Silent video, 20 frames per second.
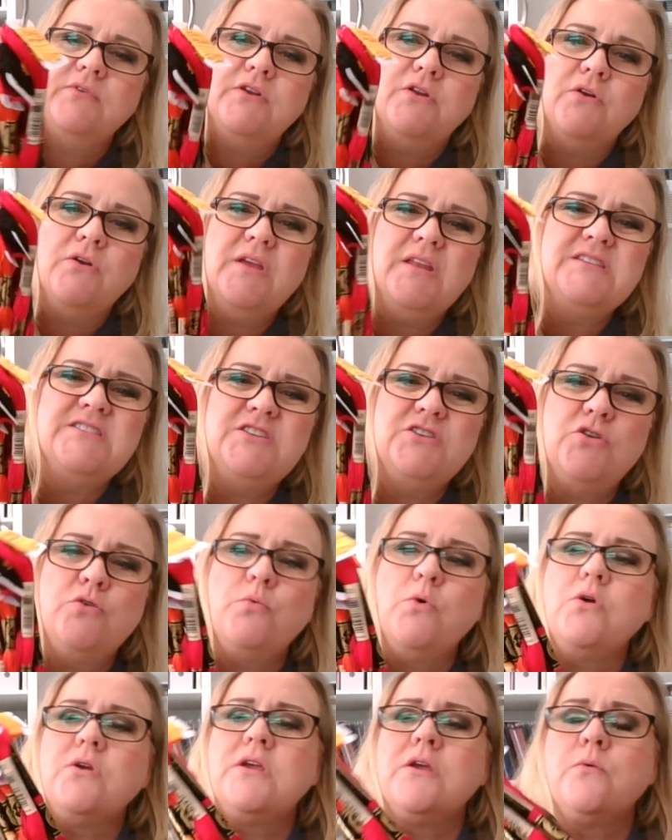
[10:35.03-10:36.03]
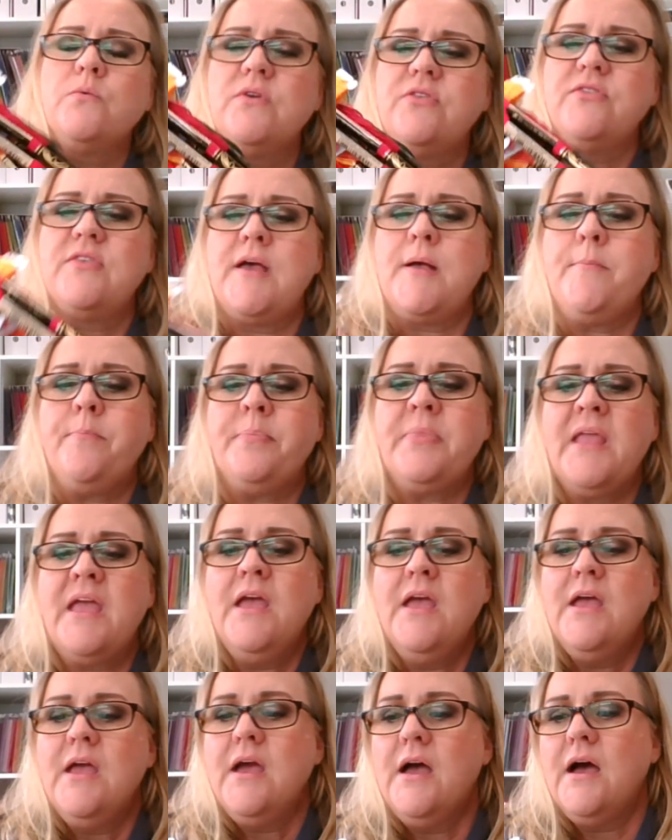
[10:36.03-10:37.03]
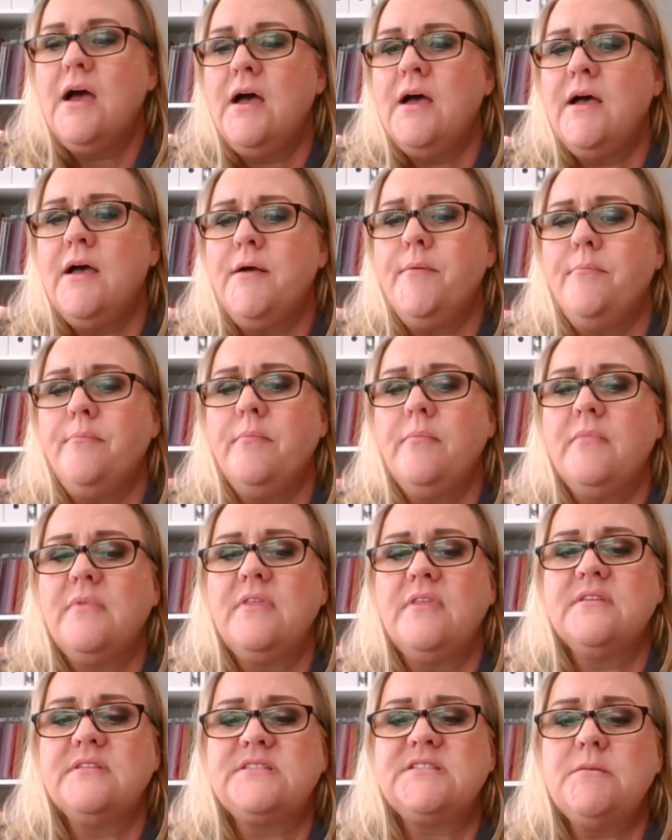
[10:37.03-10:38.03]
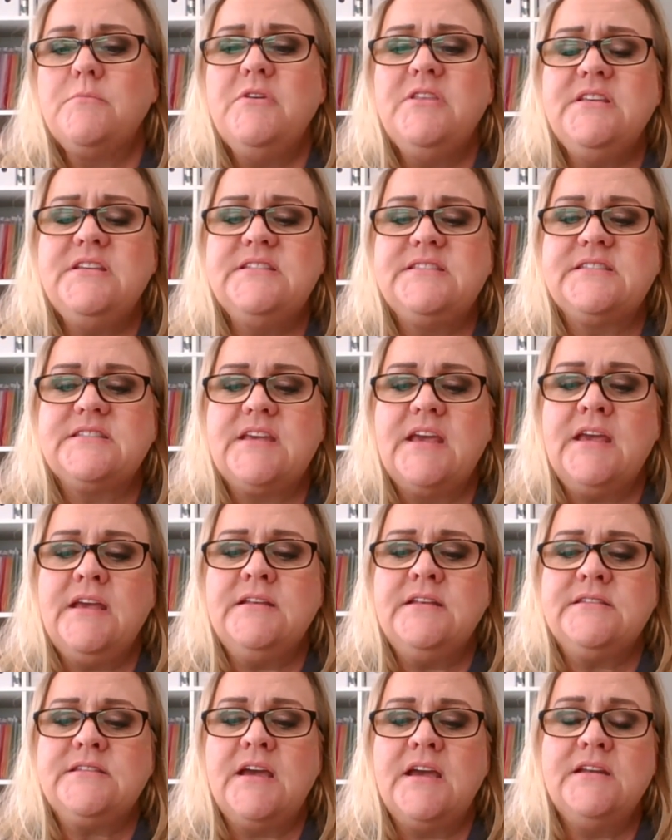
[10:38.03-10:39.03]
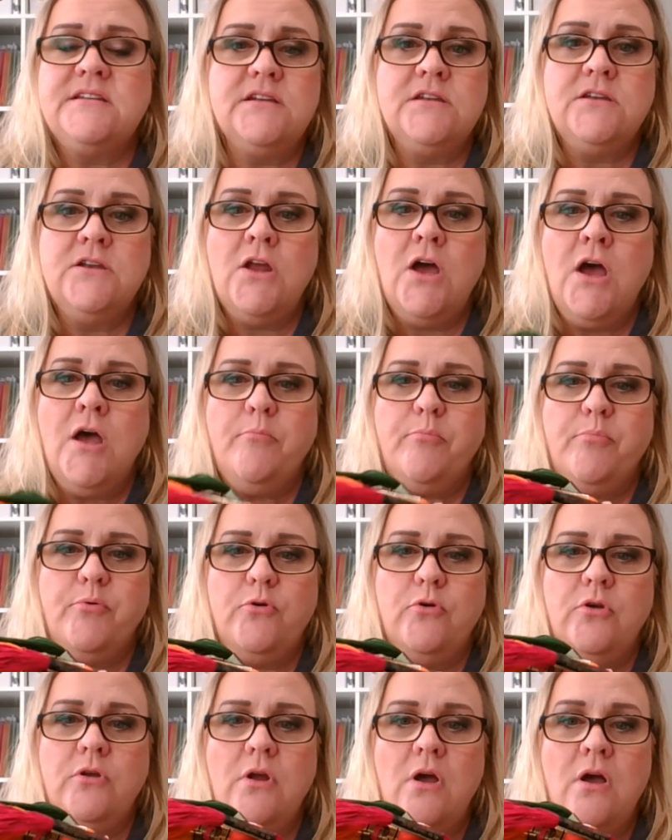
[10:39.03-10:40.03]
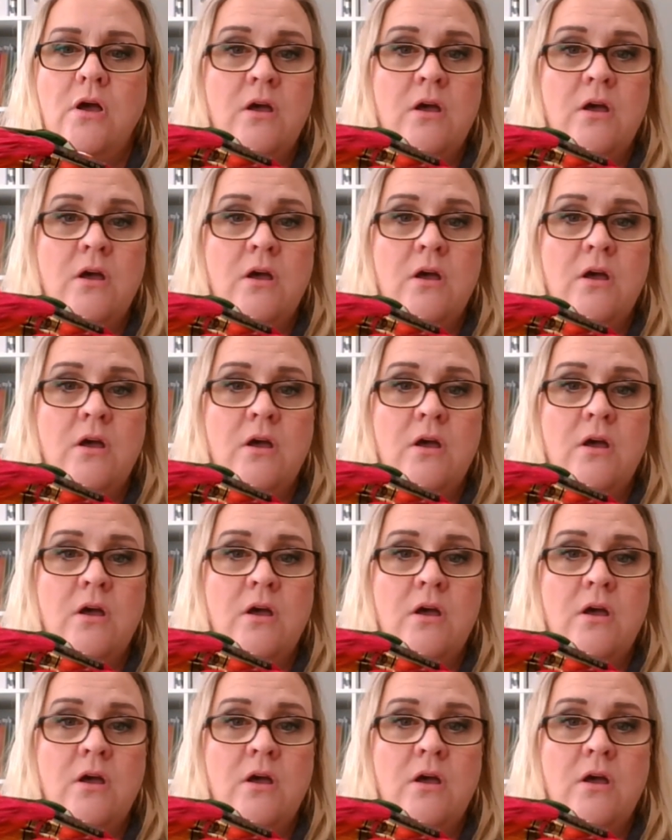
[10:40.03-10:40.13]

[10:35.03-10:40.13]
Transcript: know, continue working with them. Some of these skeins I did not put